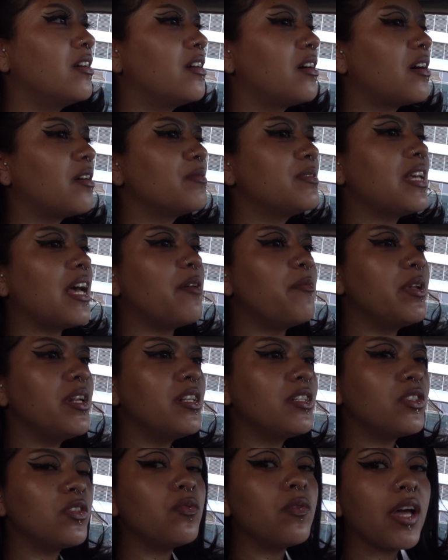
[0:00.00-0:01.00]
I'm 10
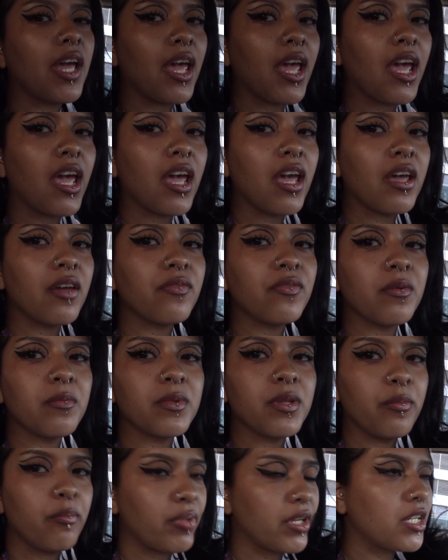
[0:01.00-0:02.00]
minutes away from
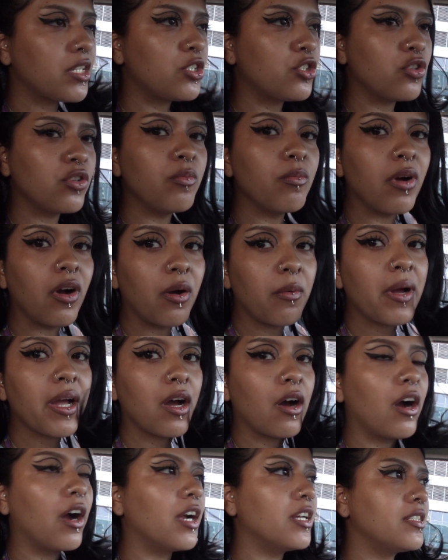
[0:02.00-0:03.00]
the bitch who broke my
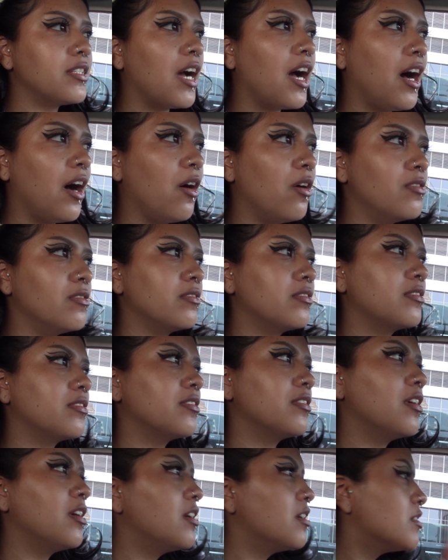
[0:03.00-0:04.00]
heart's house
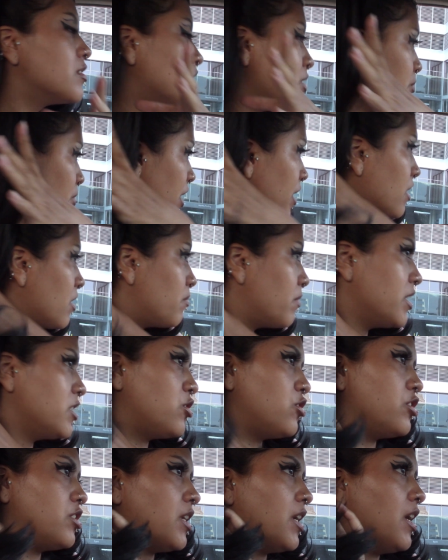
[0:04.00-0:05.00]
to pick up my
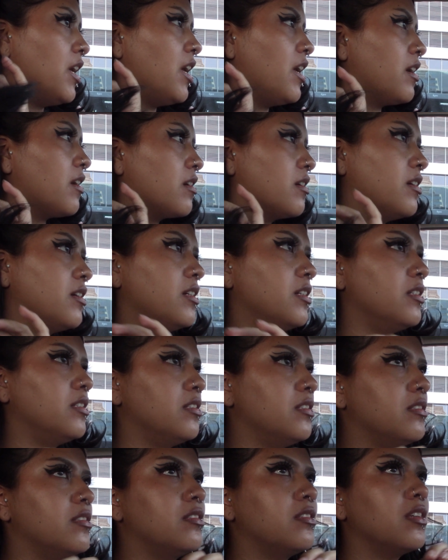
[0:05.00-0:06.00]
shit
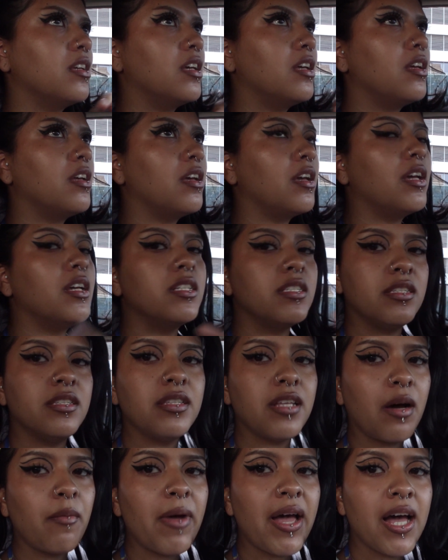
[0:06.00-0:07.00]
because his
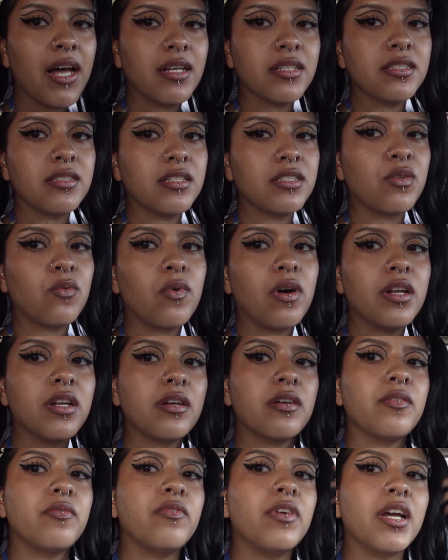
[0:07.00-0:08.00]
dumbass doesn't want
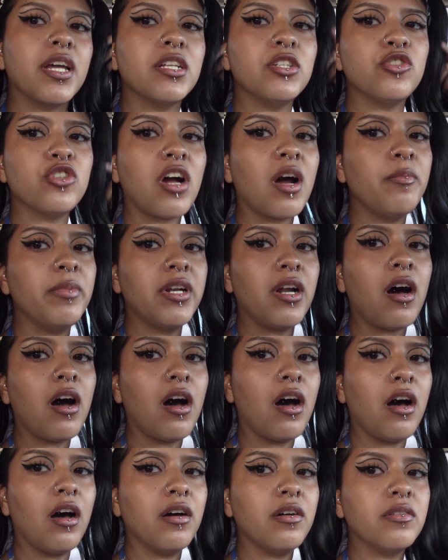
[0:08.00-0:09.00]
to fucking drop it
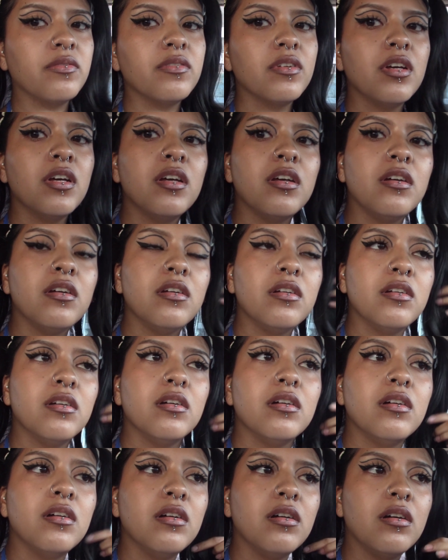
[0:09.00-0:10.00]
off.
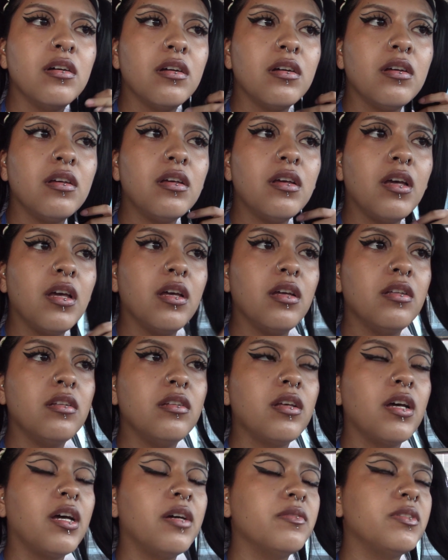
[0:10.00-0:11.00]

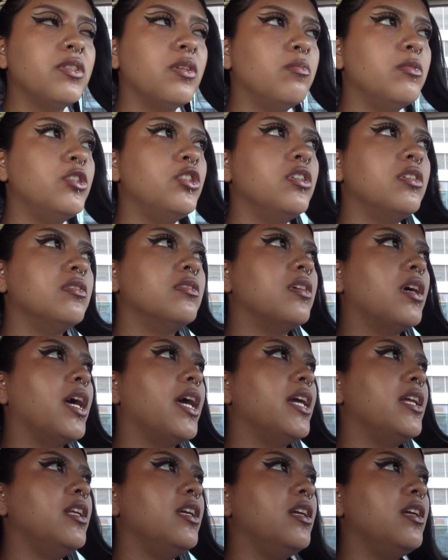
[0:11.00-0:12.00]
And I have so much
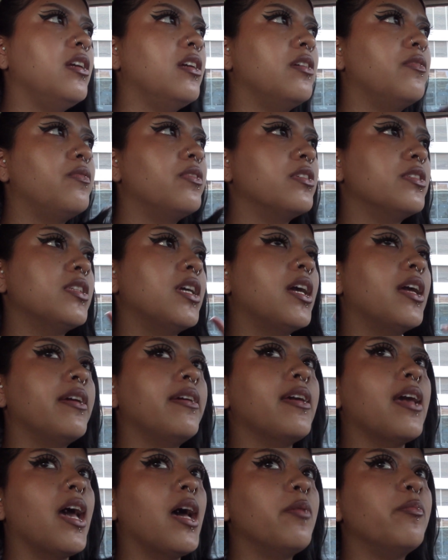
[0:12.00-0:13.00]
anxiety. It feels like I
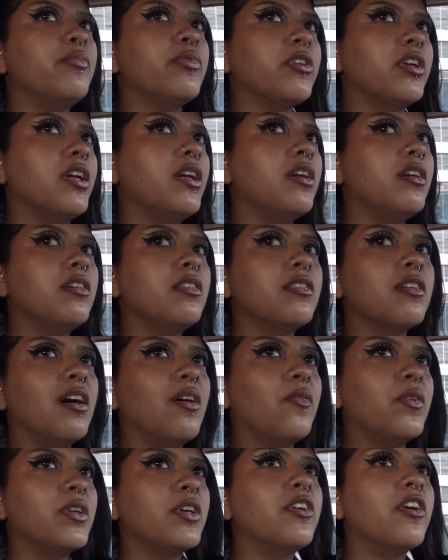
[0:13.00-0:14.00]
can't breathe. I
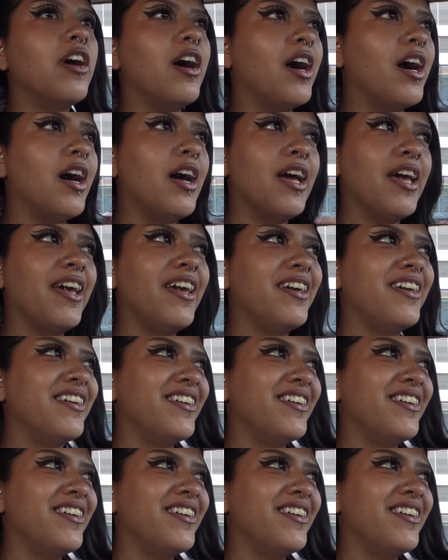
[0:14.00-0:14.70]
want to cry.